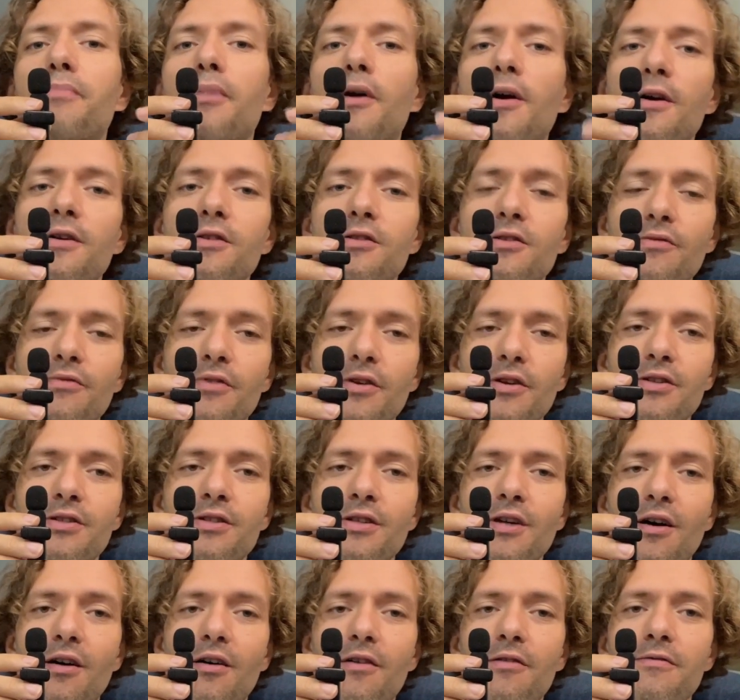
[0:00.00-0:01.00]
parts of
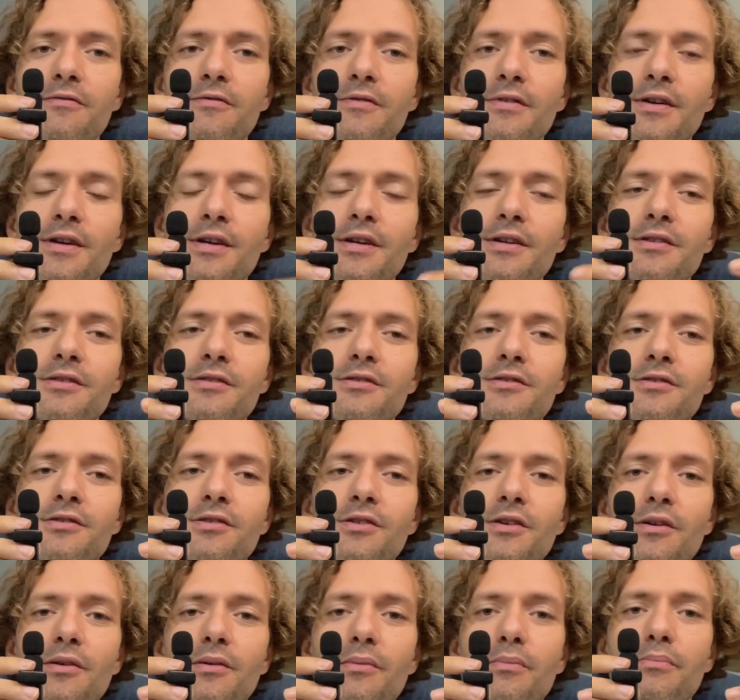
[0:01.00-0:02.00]
yourself
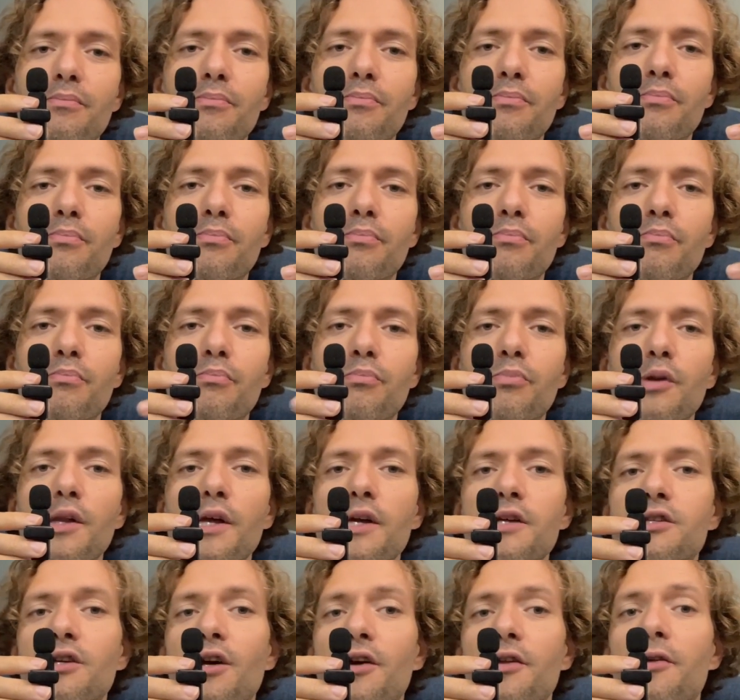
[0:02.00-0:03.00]
to
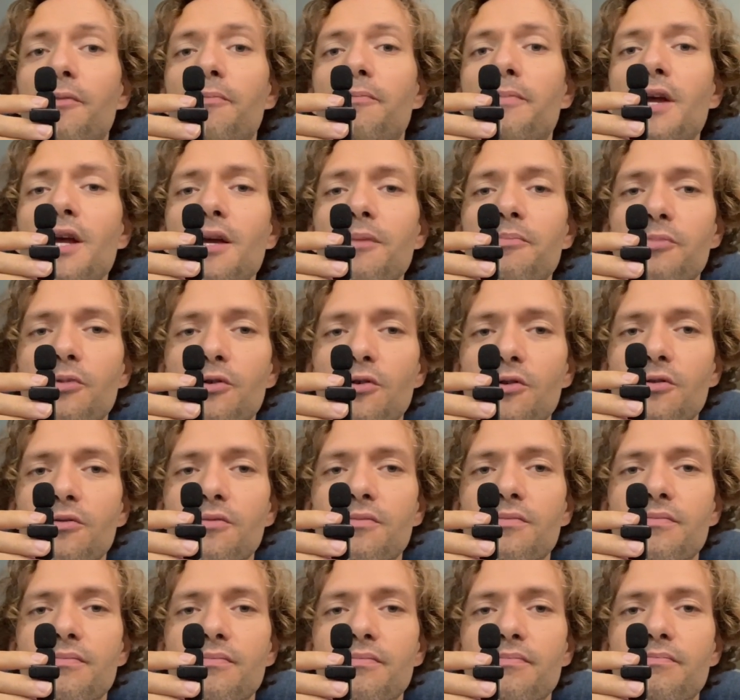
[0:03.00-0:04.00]
please other people
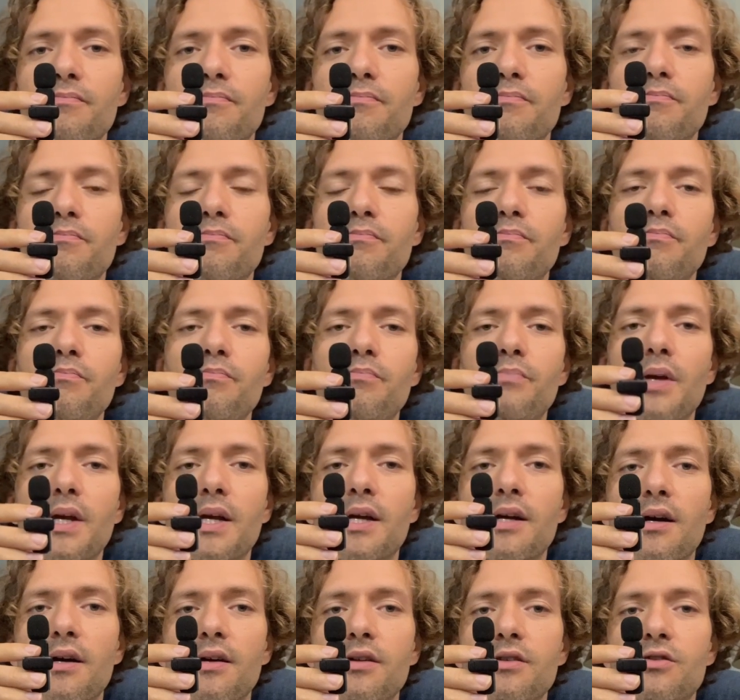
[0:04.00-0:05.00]

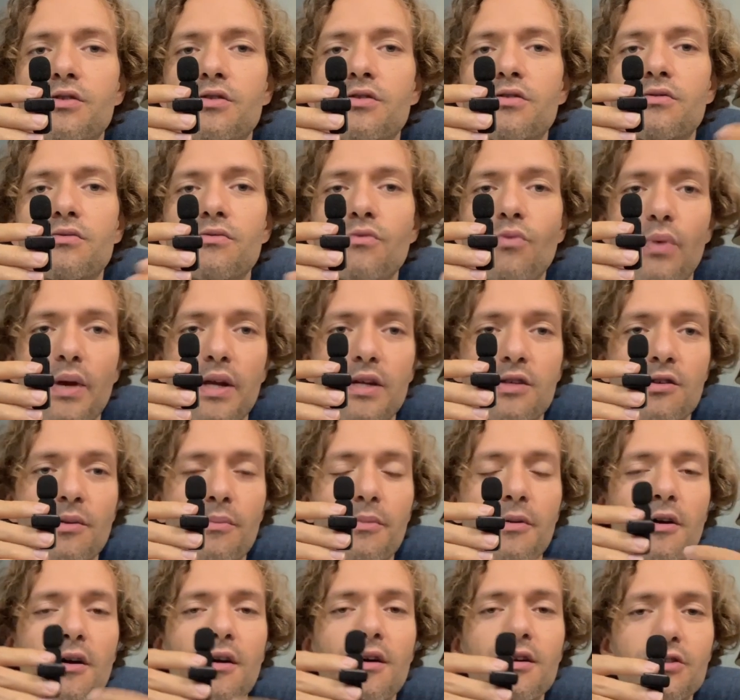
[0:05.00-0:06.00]
because we
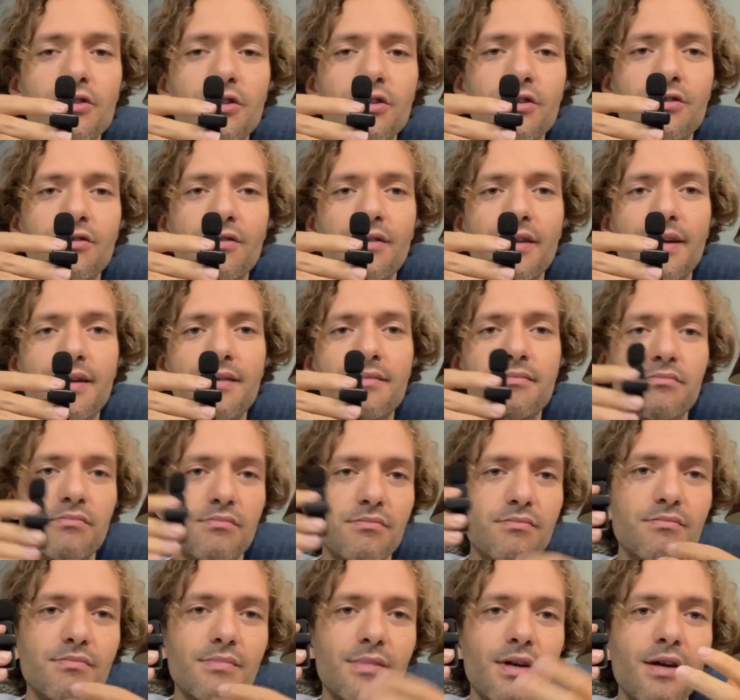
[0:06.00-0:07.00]
subconsciously
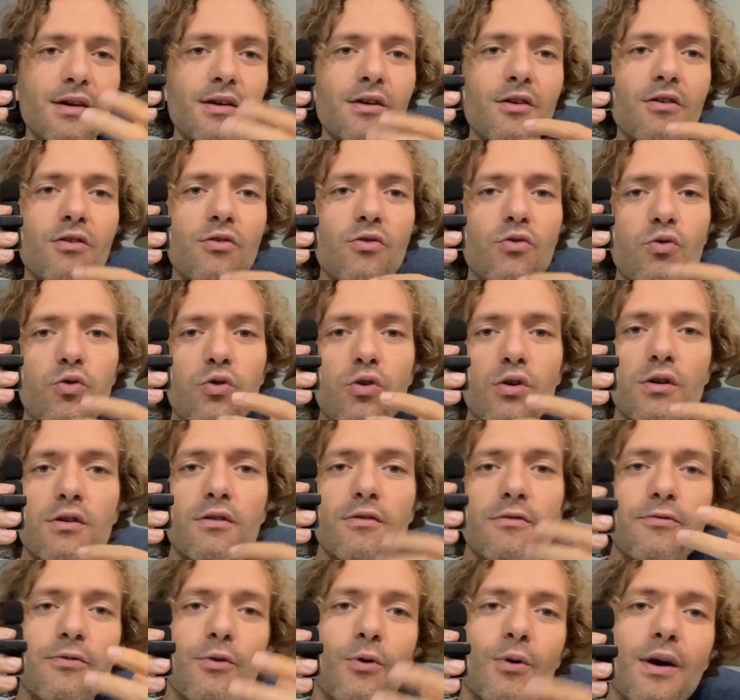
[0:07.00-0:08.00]
look
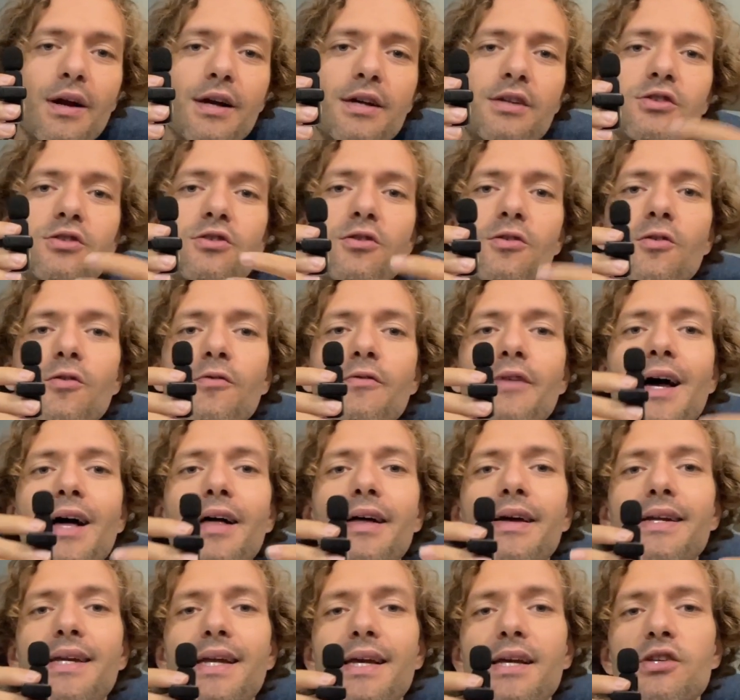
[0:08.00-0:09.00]
for external
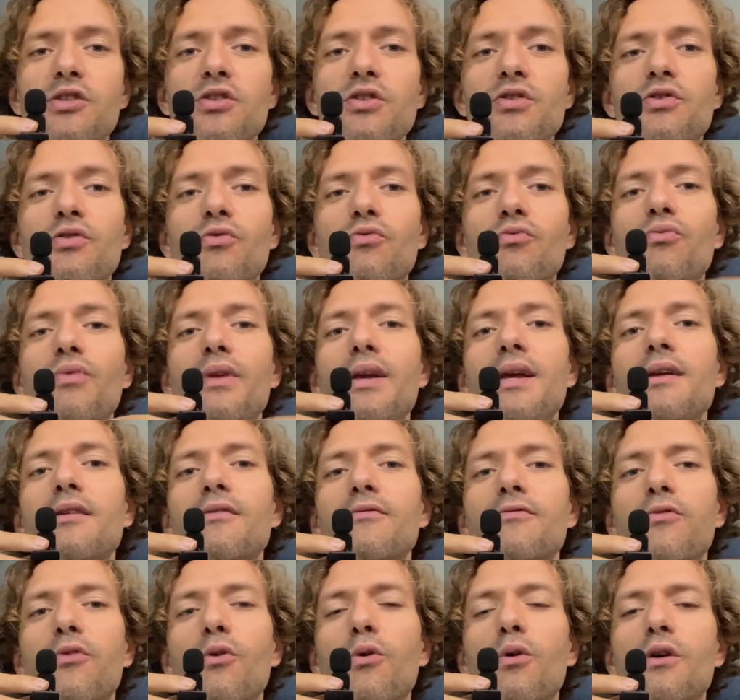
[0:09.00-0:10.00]
validation to
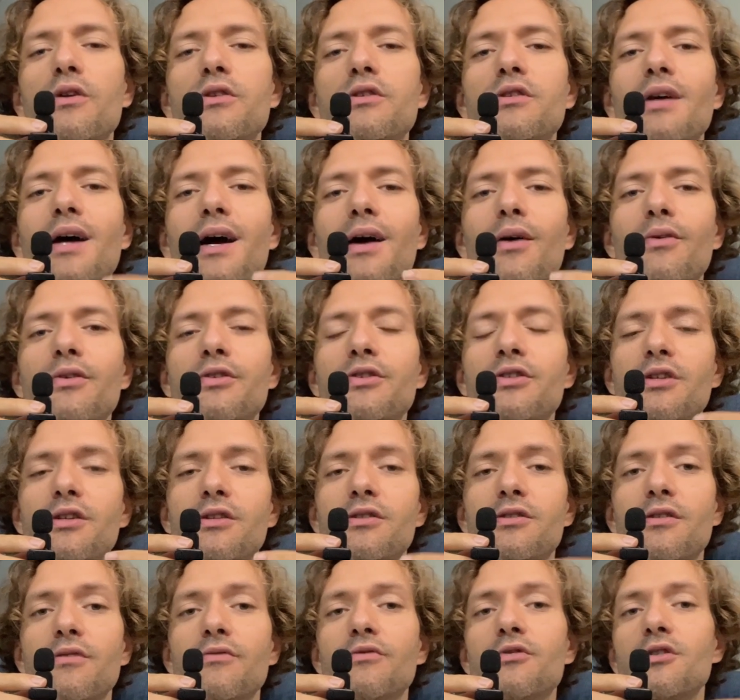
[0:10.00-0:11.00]
reinforce our
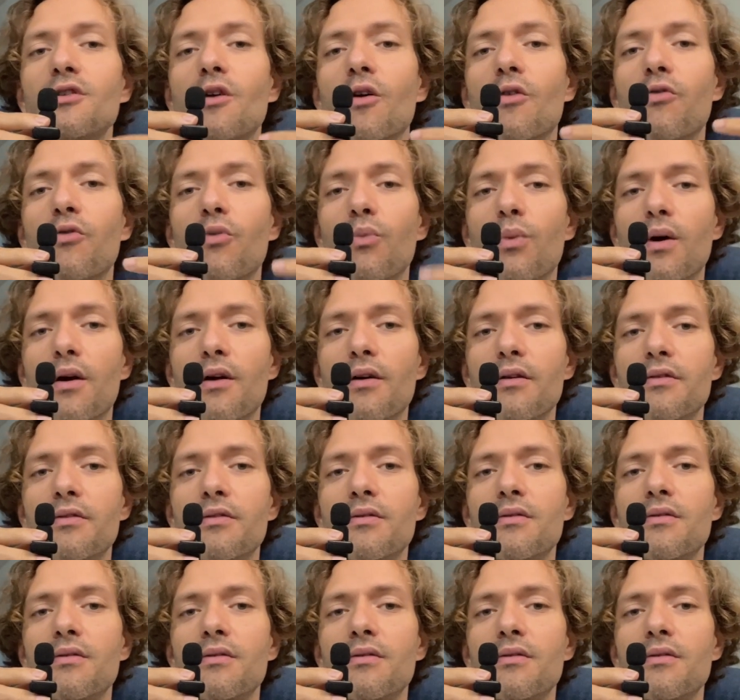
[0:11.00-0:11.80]
sense of self-worth.